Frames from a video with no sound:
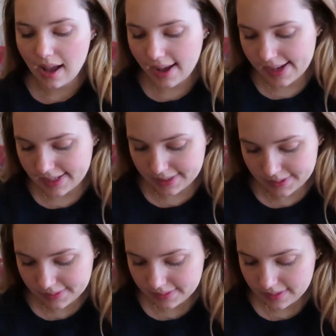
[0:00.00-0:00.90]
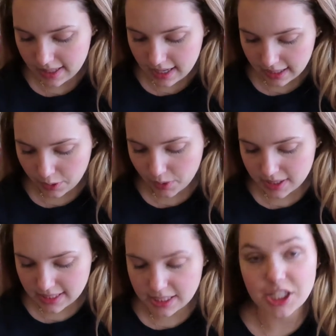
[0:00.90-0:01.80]
And I
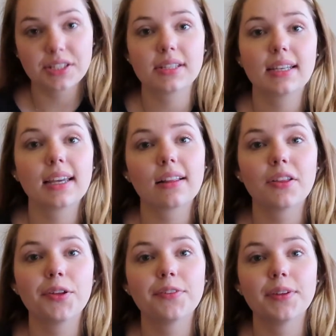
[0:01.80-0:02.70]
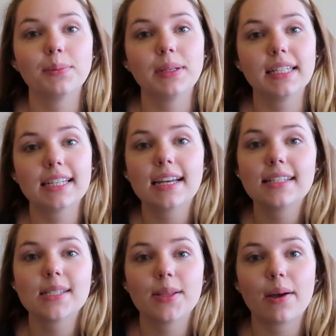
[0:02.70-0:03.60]
wanted to just get a little filming
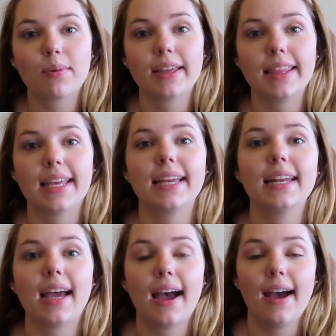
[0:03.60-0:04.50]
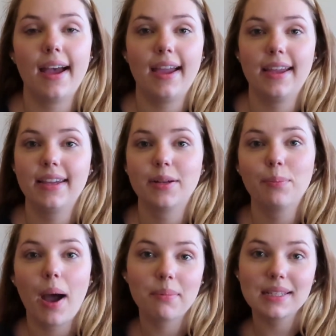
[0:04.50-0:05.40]
done so that way then I could
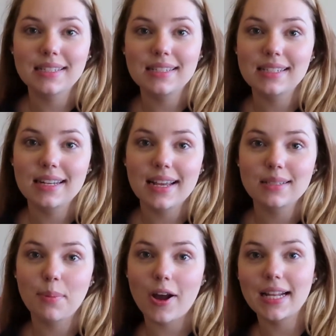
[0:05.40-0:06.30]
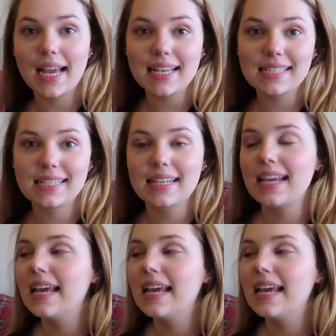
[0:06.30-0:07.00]
pop this into the next podcast